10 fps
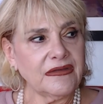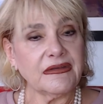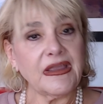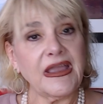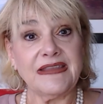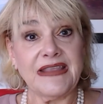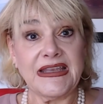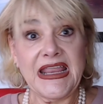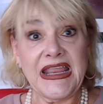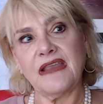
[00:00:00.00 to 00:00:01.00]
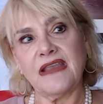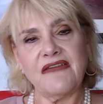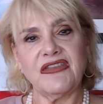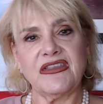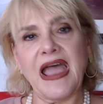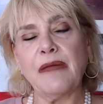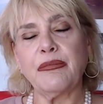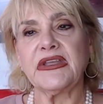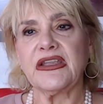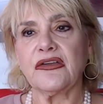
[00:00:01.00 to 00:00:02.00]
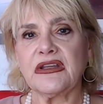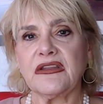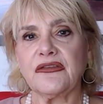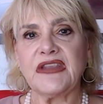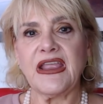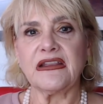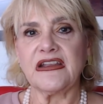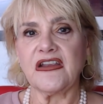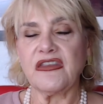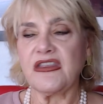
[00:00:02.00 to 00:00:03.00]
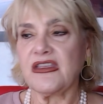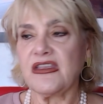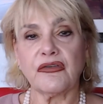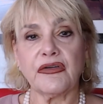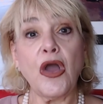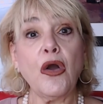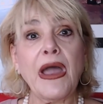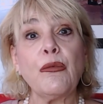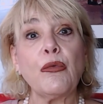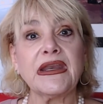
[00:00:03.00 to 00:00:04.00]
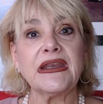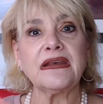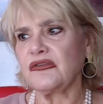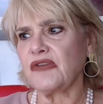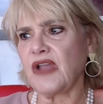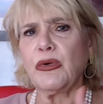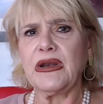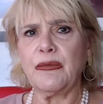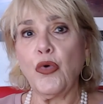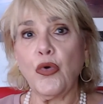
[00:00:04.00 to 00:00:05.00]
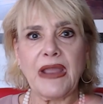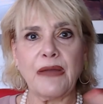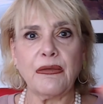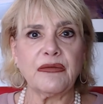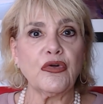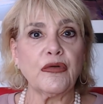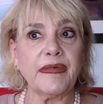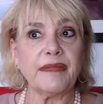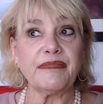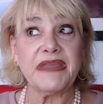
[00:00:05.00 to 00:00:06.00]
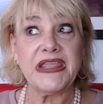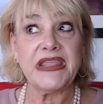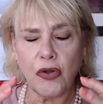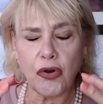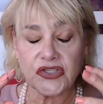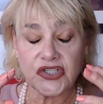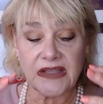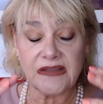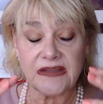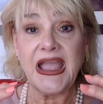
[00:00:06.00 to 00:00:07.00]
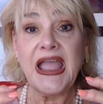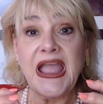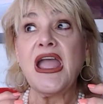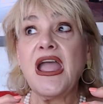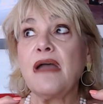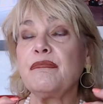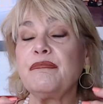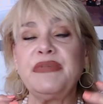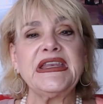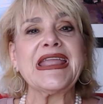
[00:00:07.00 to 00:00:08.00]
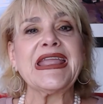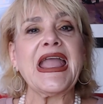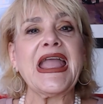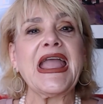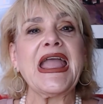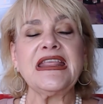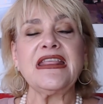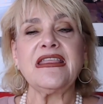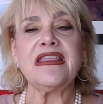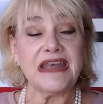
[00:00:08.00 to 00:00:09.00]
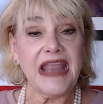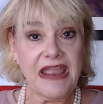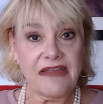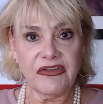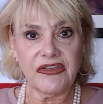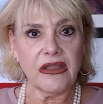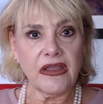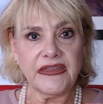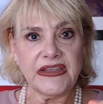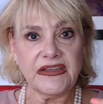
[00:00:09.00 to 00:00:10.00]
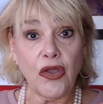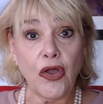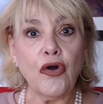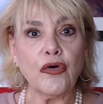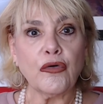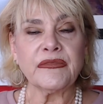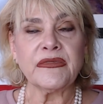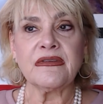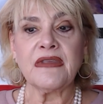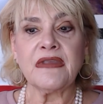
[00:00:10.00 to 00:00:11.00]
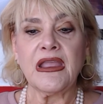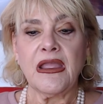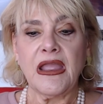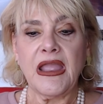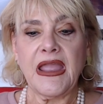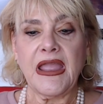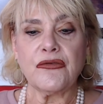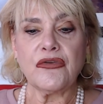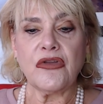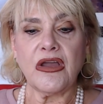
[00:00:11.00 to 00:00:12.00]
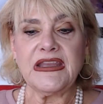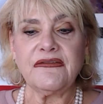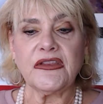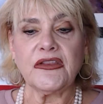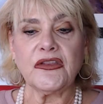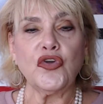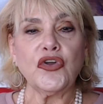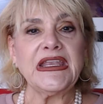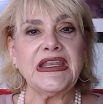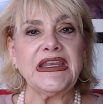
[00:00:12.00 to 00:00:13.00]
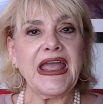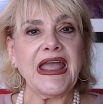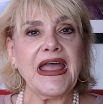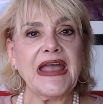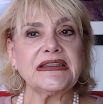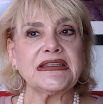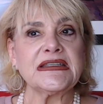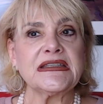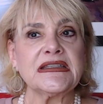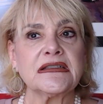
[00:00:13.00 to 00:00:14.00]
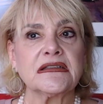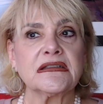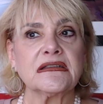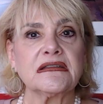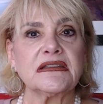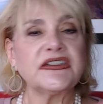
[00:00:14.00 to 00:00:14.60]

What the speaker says: guy saying I have this apple here and it's for sale, and they're going, oh, I want it, and I want it more, and I want it more. But people are just bidding anything and everything on these homes, and they're not even looking at the